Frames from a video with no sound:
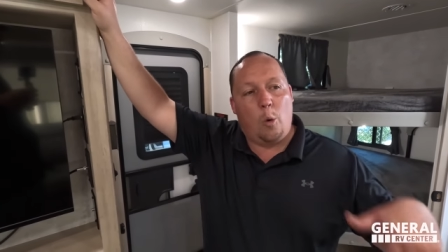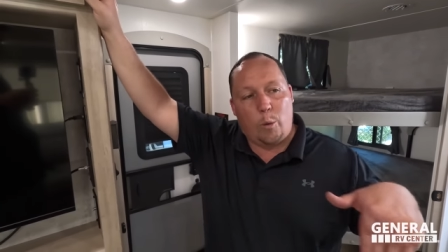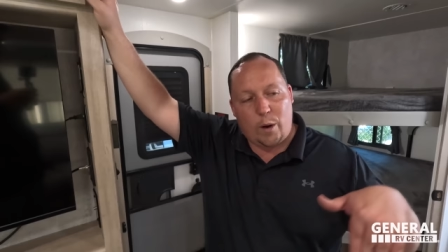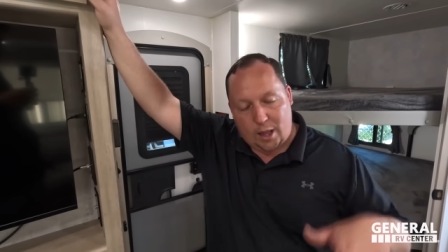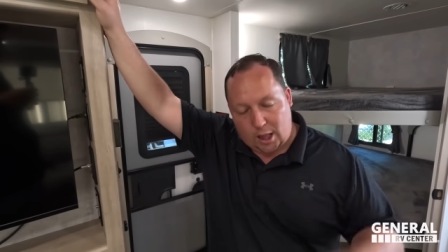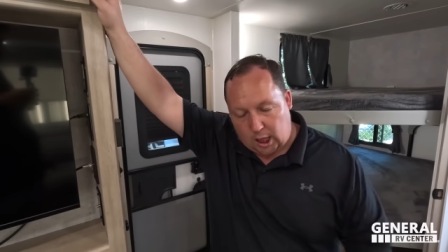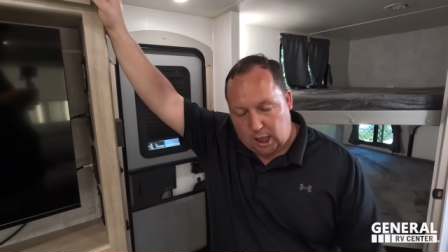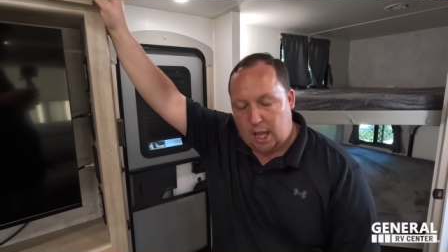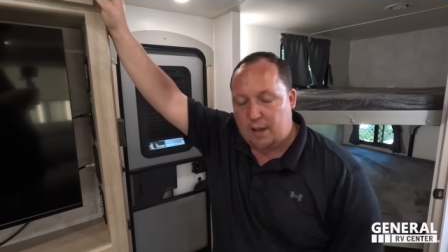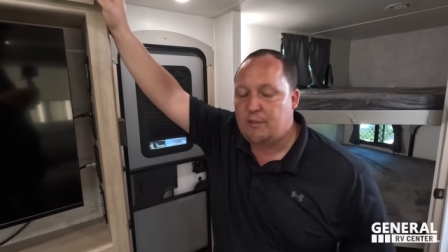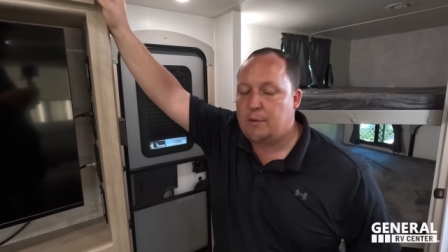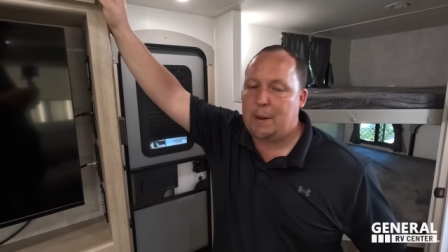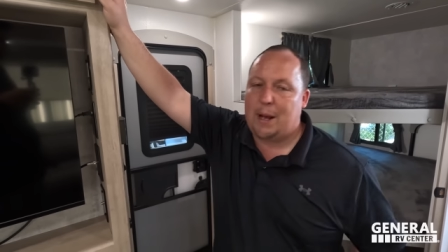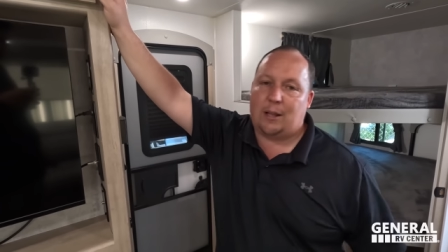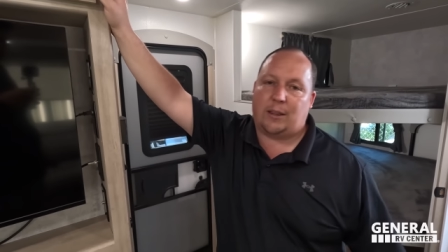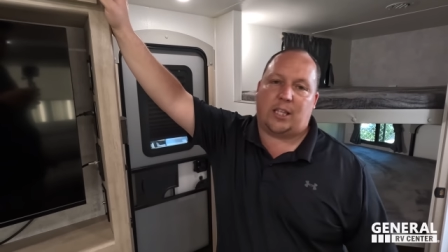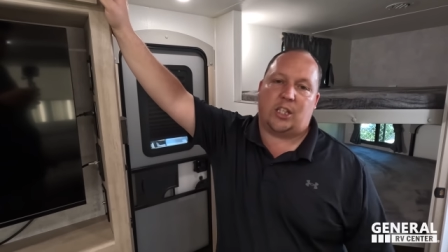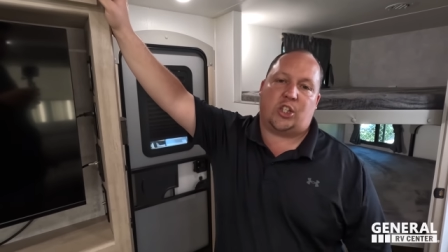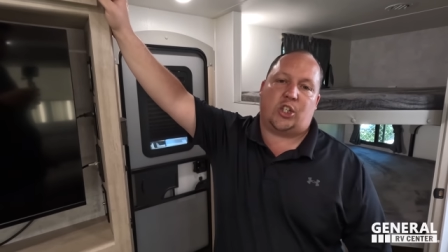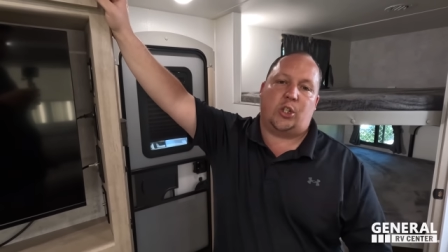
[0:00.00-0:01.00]
we love
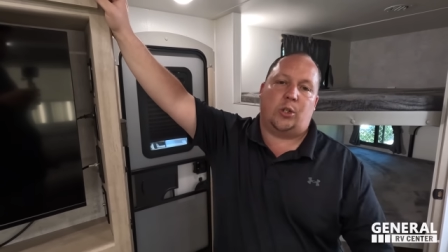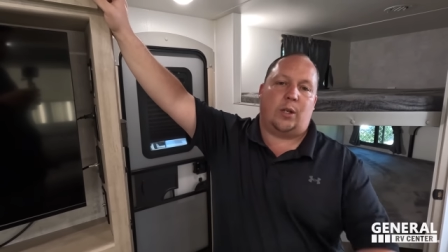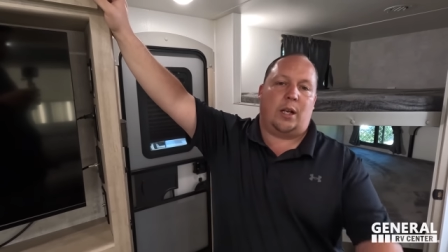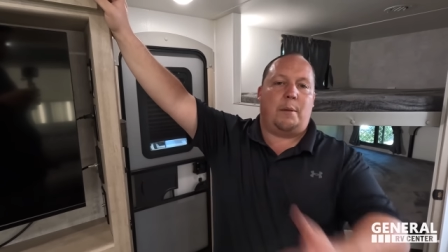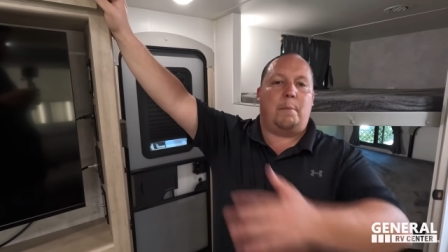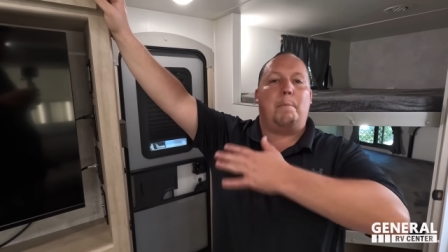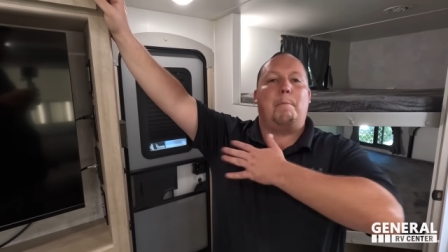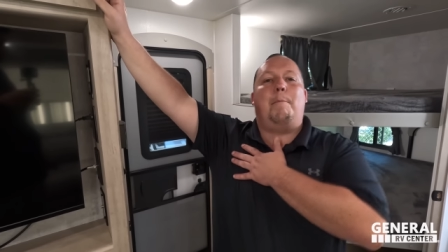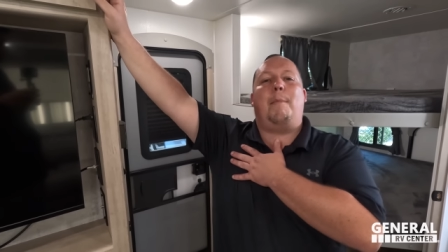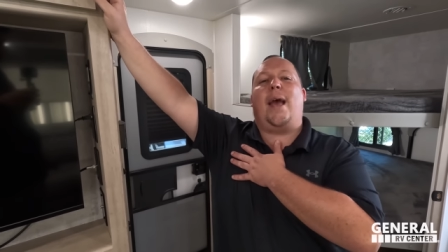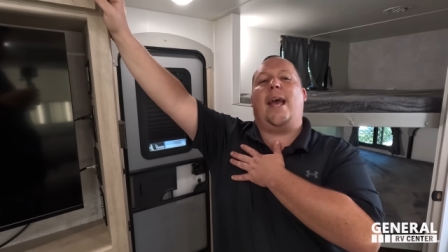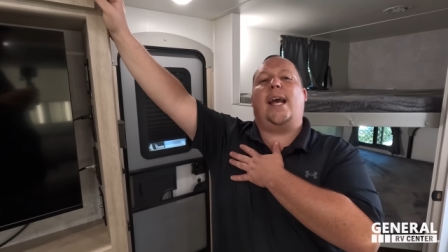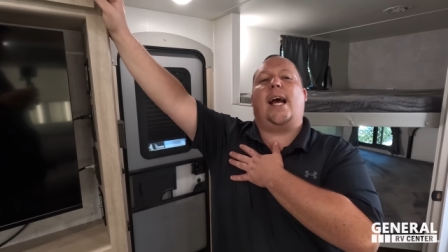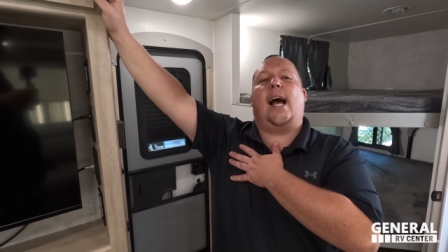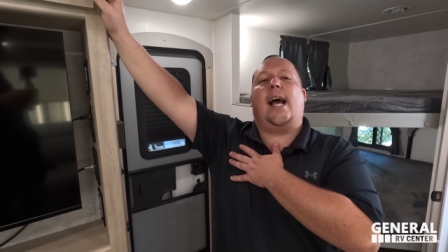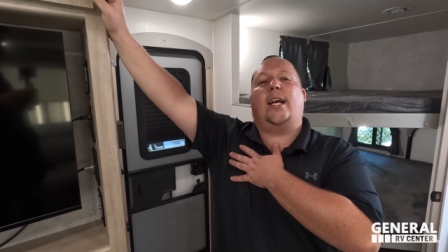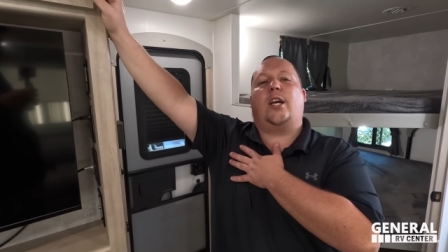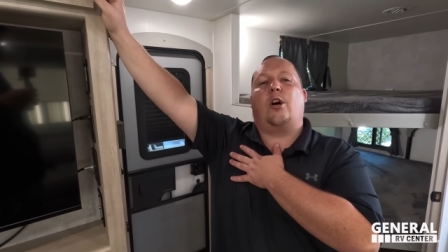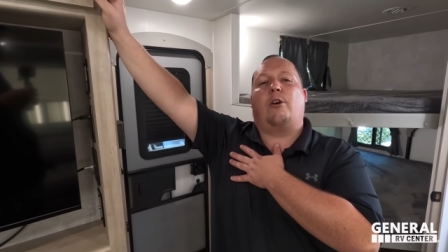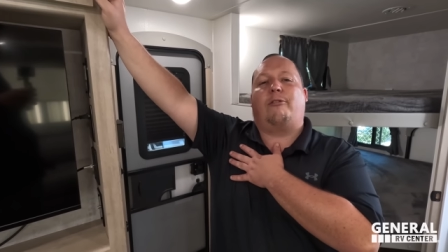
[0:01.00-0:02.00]
about this unit. May
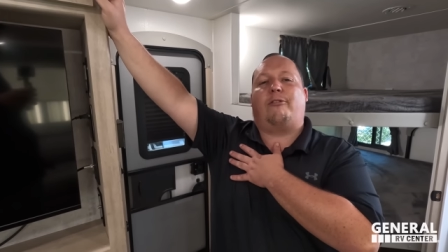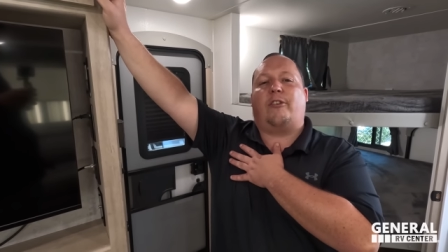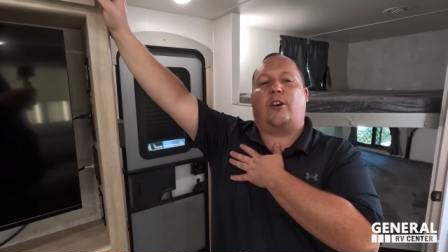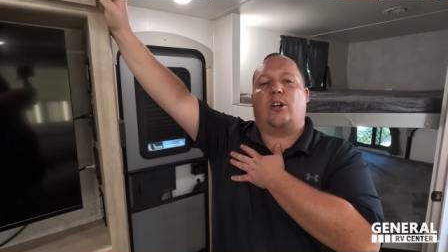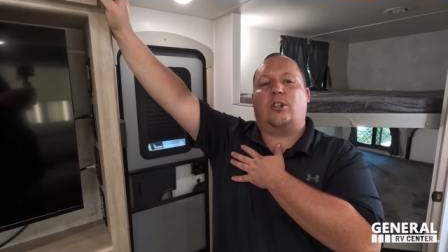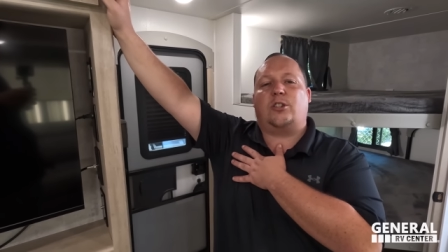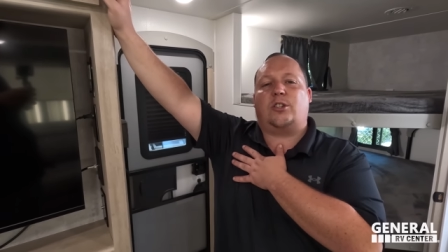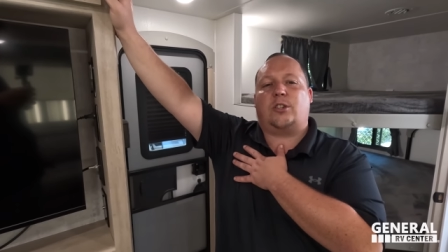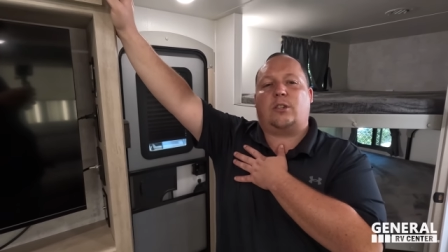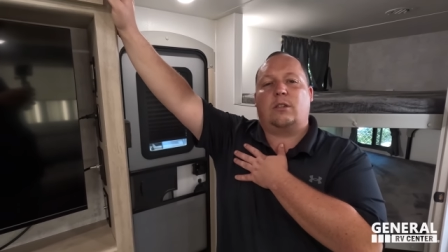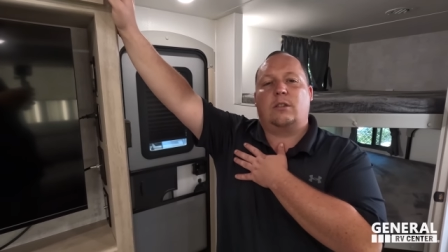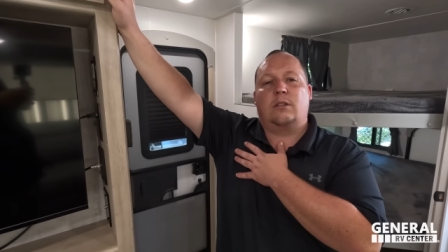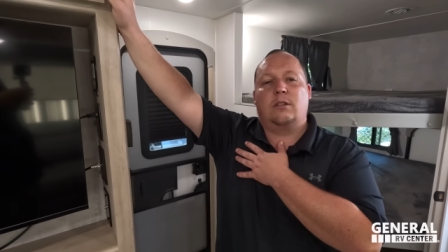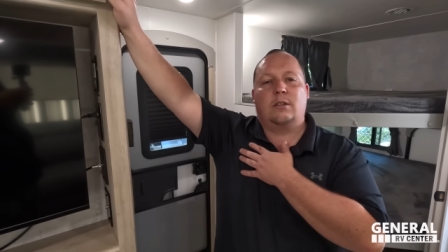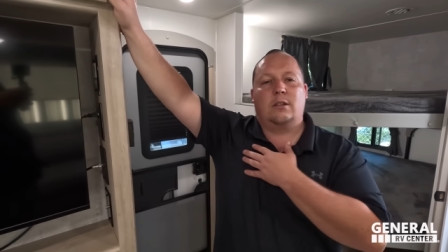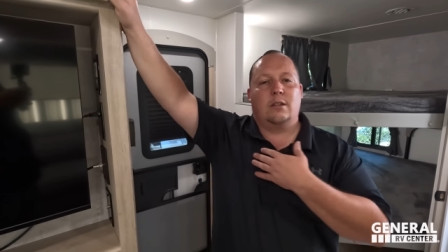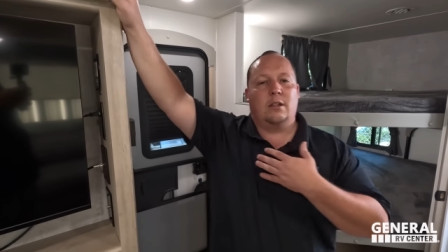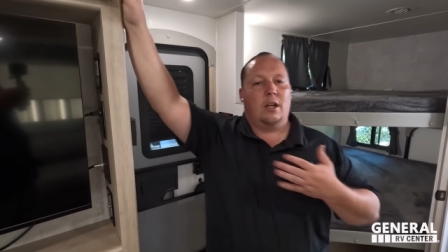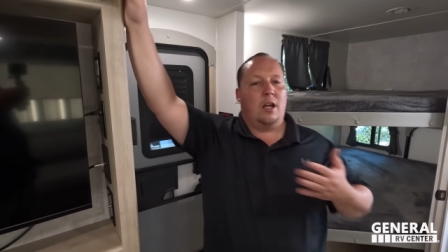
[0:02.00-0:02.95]
I go first? Sure.